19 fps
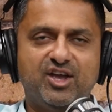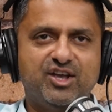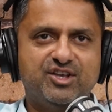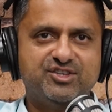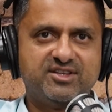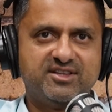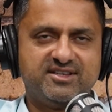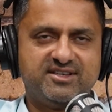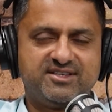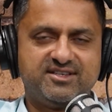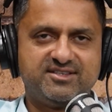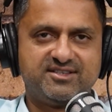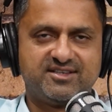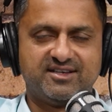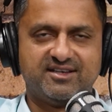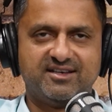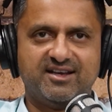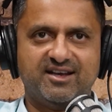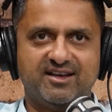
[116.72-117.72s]
So this is
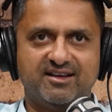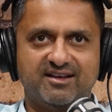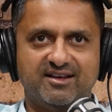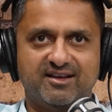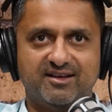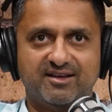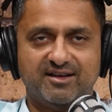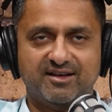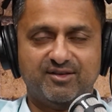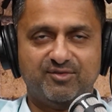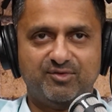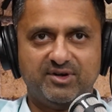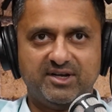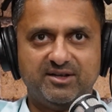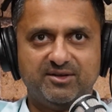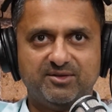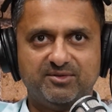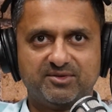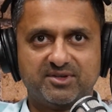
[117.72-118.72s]
a
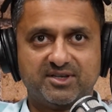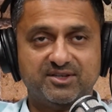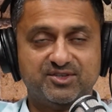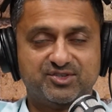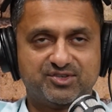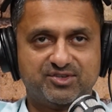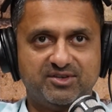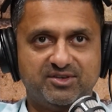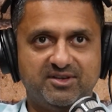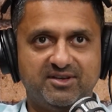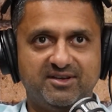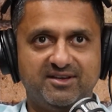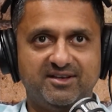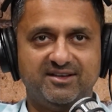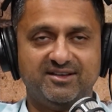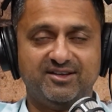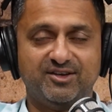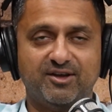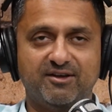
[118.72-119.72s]
real concern
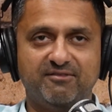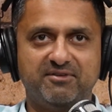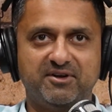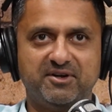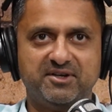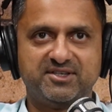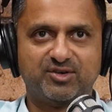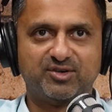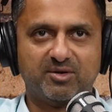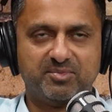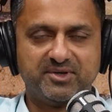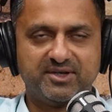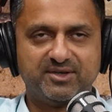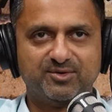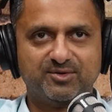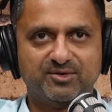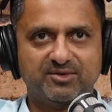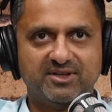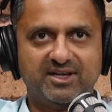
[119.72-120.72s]
and a very
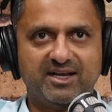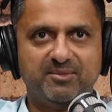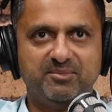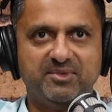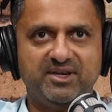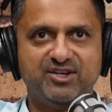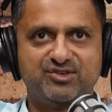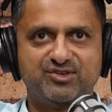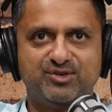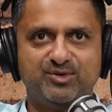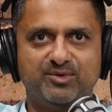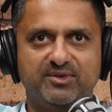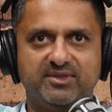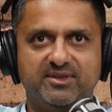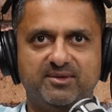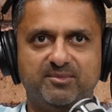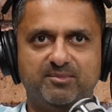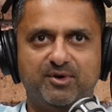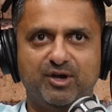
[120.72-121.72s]
topical issue at
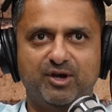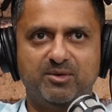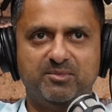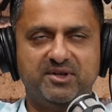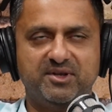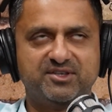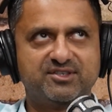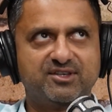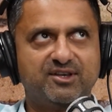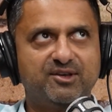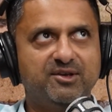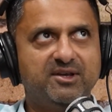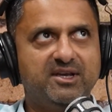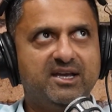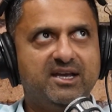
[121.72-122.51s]
the moment. So